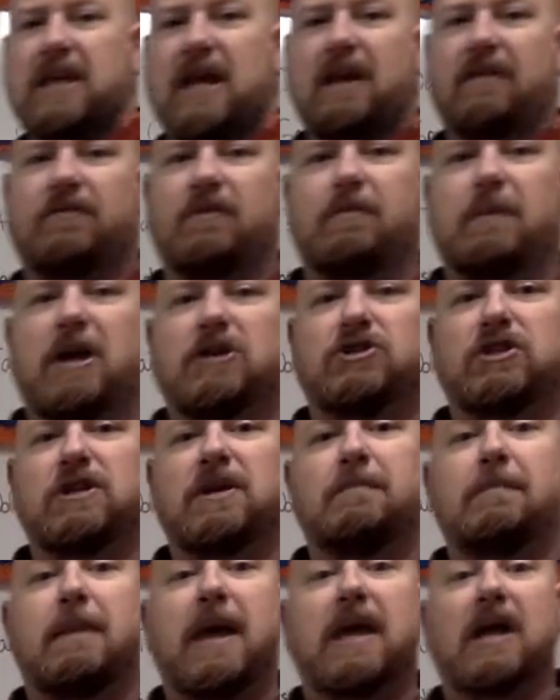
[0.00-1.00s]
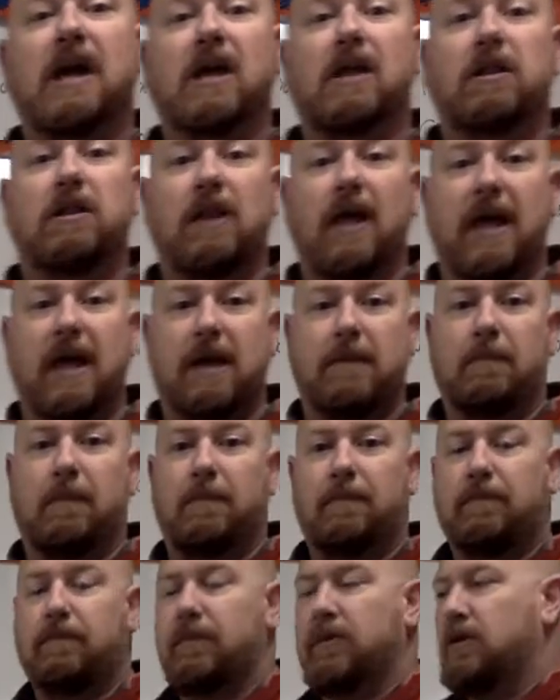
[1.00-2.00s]
that information to make a claim,
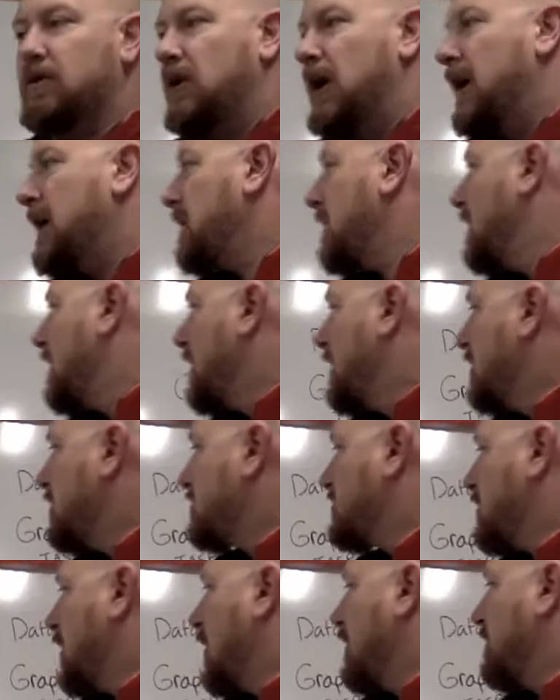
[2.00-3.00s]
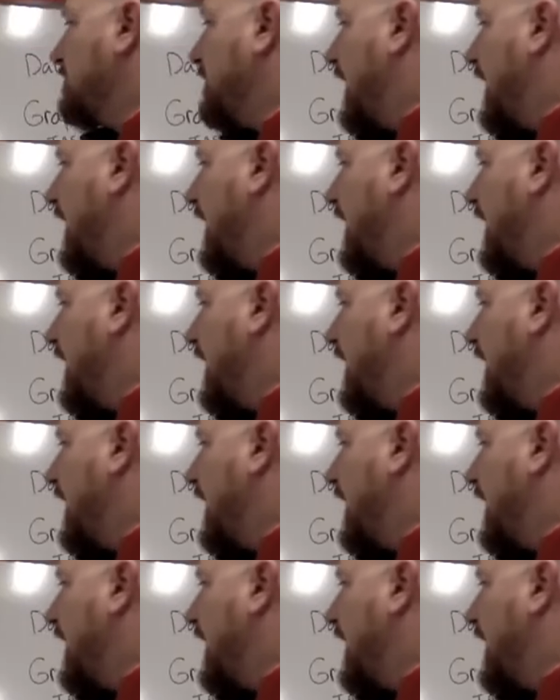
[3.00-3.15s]
right? So if